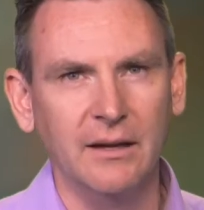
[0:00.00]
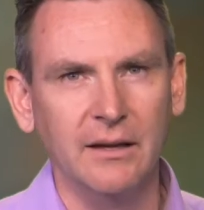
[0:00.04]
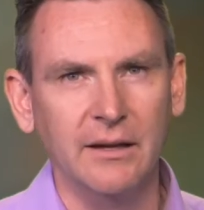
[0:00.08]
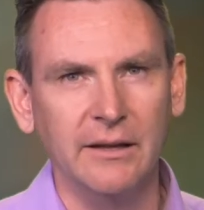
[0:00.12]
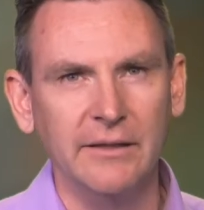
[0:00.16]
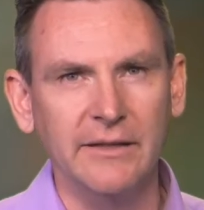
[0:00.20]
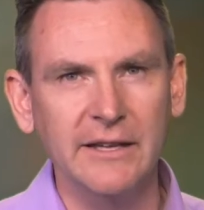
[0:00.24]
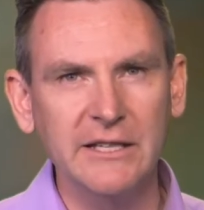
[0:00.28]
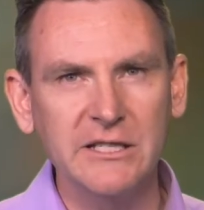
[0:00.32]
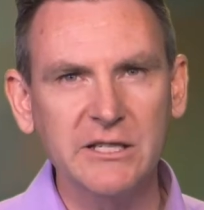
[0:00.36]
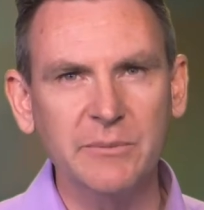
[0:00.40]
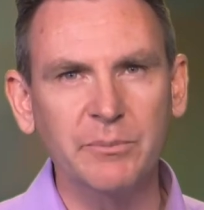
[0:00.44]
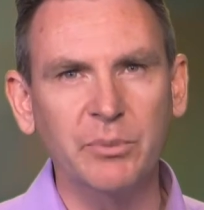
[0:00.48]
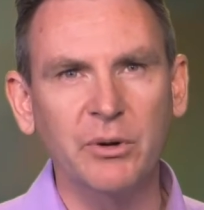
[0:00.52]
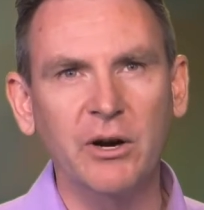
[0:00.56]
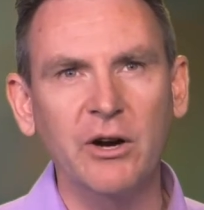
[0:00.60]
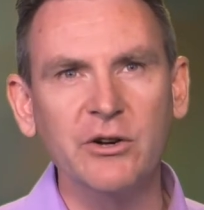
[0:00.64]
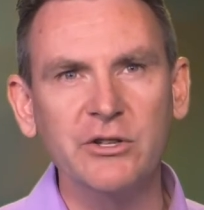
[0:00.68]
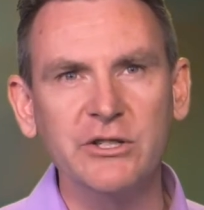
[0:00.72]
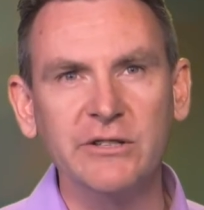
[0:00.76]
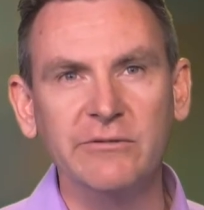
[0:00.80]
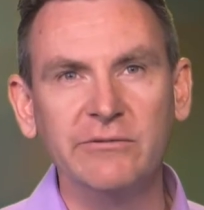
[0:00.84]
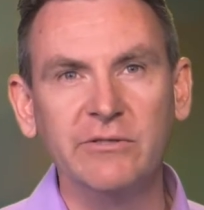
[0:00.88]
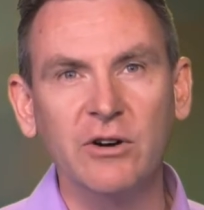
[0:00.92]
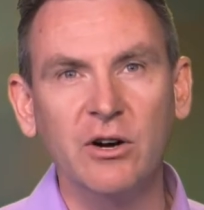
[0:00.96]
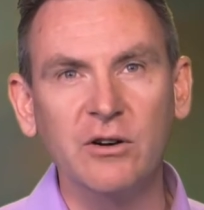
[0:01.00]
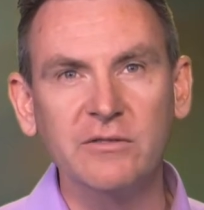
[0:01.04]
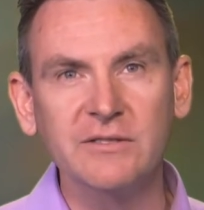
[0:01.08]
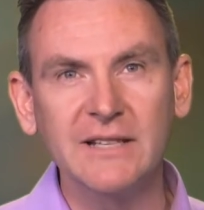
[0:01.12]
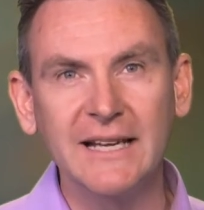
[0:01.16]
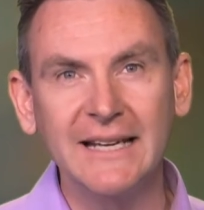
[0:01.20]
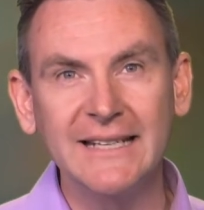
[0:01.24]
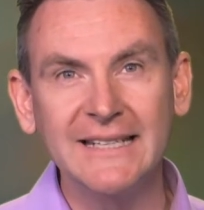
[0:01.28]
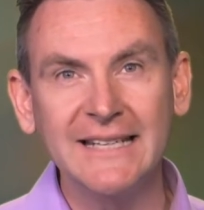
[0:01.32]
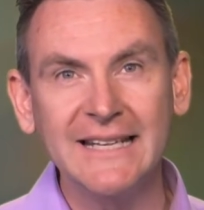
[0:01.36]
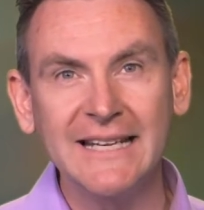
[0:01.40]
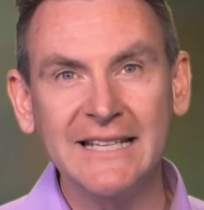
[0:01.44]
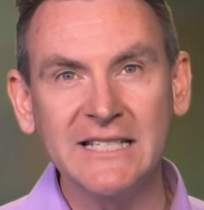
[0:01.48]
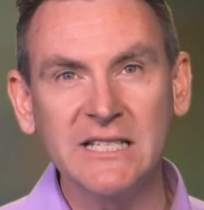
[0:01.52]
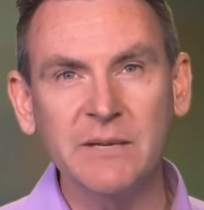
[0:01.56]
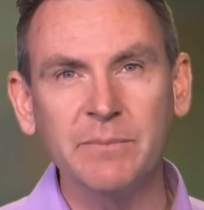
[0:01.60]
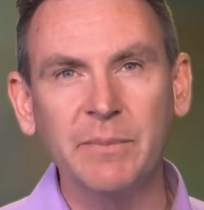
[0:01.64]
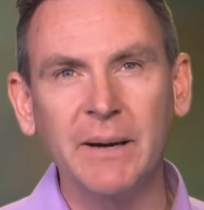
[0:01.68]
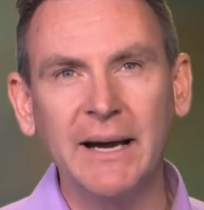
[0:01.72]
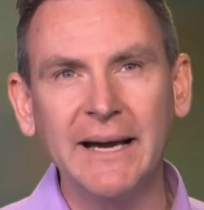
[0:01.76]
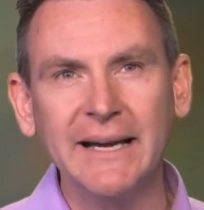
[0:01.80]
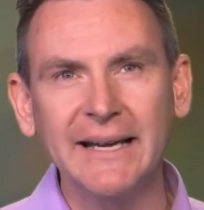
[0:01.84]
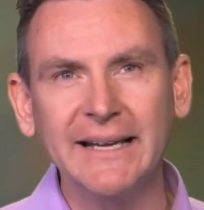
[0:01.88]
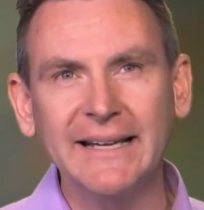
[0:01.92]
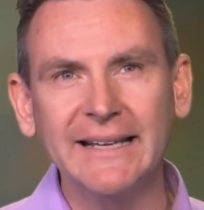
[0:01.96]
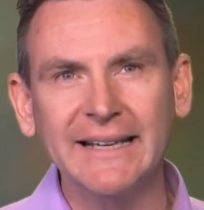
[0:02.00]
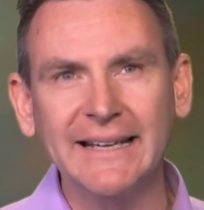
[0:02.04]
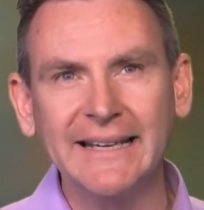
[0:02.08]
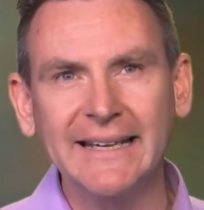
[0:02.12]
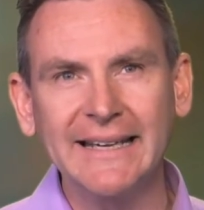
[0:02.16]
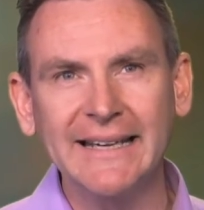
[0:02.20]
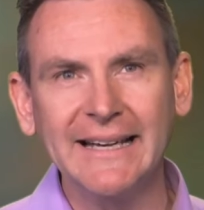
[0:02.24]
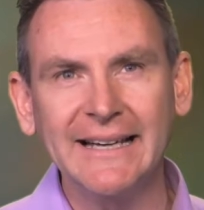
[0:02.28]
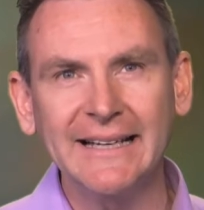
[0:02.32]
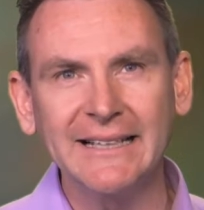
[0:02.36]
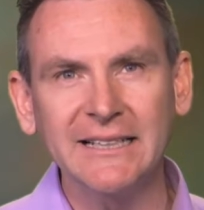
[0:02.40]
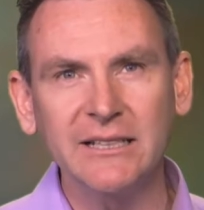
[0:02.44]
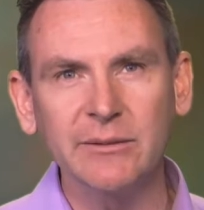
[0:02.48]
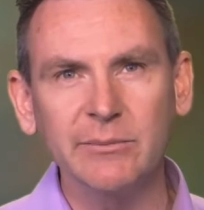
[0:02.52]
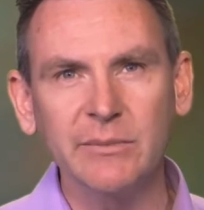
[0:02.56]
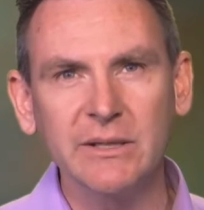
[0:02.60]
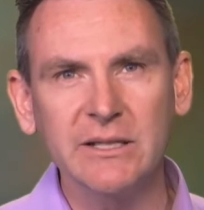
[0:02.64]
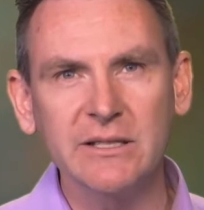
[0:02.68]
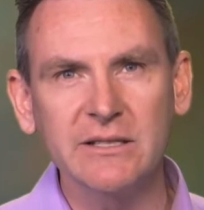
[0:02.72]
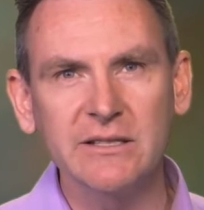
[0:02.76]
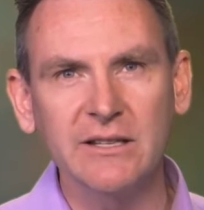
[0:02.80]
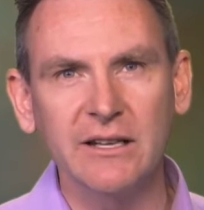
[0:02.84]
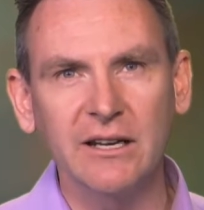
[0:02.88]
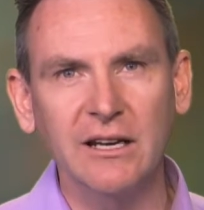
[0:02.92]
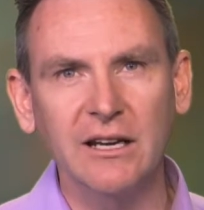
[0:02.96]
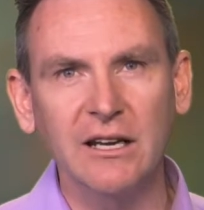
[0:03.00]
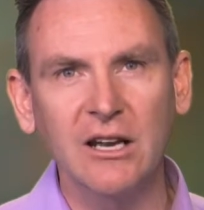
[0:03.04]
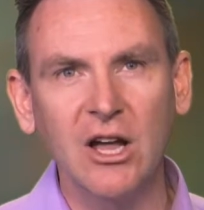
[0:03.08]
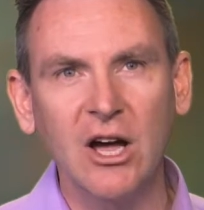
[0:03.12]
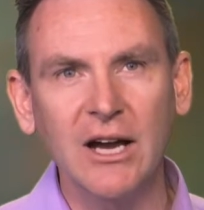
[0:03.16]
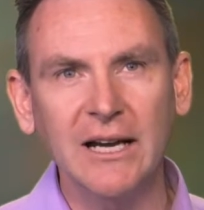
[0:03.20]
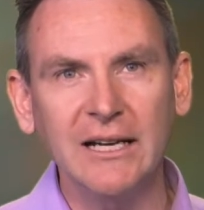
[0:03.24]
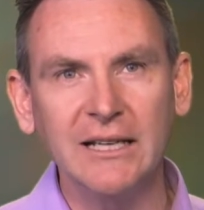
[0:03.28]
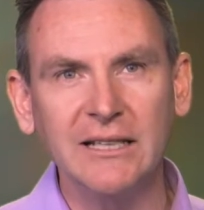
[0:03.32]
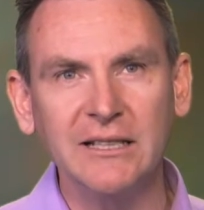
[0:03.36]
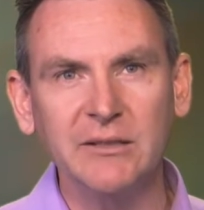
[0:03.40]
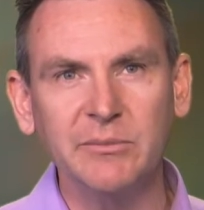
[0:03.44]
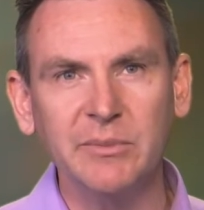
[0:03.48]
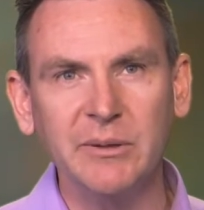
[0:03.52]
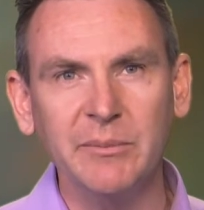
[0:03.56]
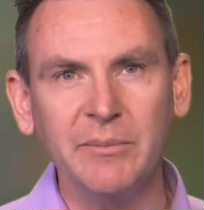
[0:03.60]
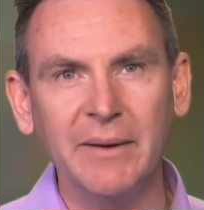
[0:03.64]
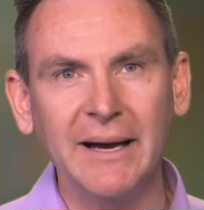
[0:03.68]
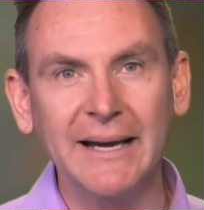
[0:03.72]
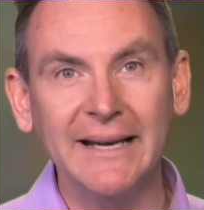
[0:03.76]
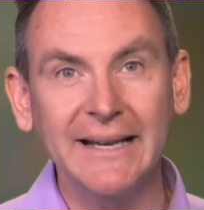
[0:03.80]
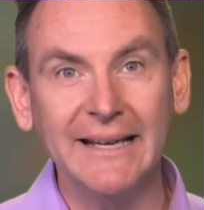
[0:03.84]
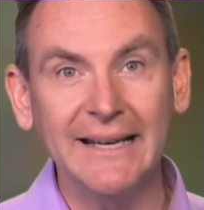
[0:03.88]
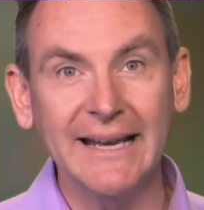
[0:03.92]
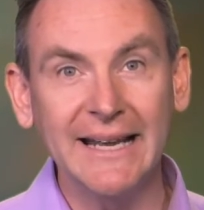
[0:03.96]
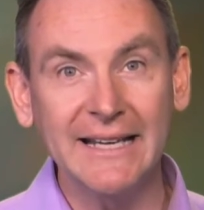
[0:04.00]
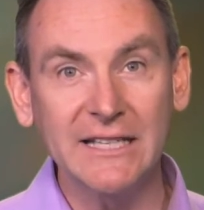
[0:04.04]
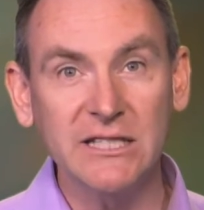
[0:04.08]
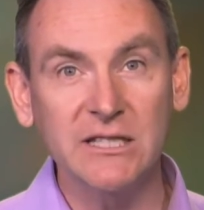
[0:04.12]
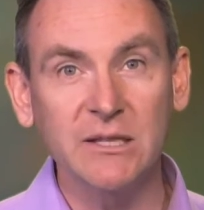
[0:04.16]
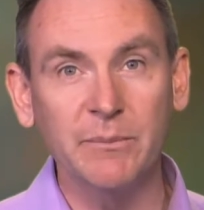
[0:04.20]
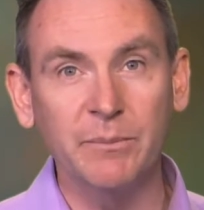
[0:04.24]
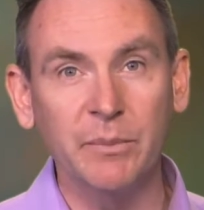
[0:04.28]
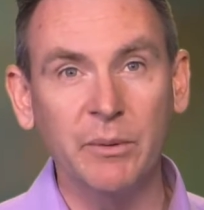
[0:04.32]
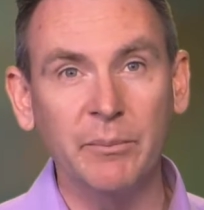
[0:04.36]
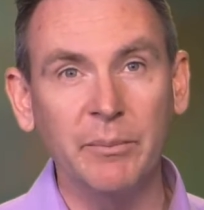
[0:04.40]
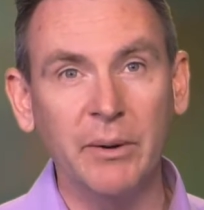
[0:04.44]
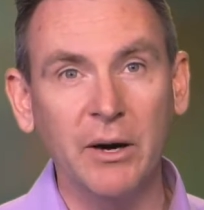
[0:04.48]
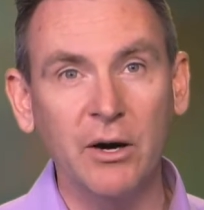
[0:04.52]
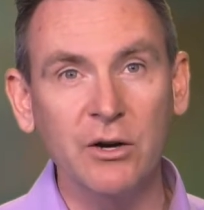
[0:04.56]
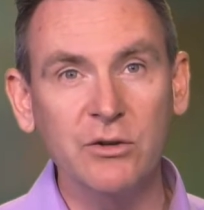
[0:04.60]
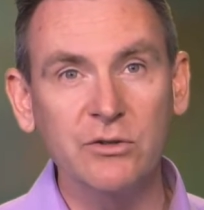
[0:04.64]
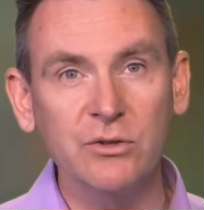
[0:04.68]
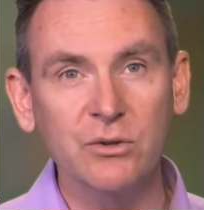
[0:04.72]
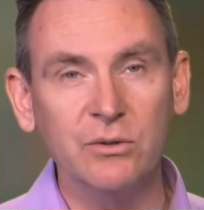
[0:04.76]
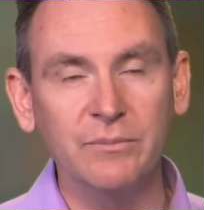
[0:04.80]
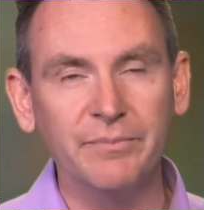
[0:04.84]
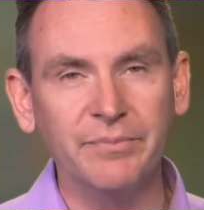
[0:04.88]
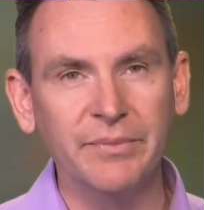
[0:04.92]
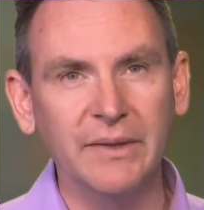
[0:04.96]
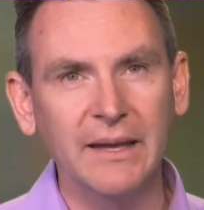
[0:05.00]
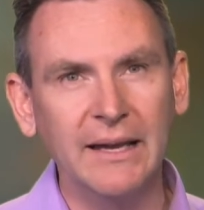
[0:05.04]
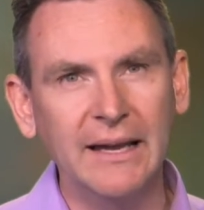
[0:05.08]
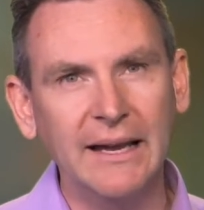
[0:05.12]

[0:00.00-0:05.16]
This approach involves anticipating key arguments that are likely to be made against the proposal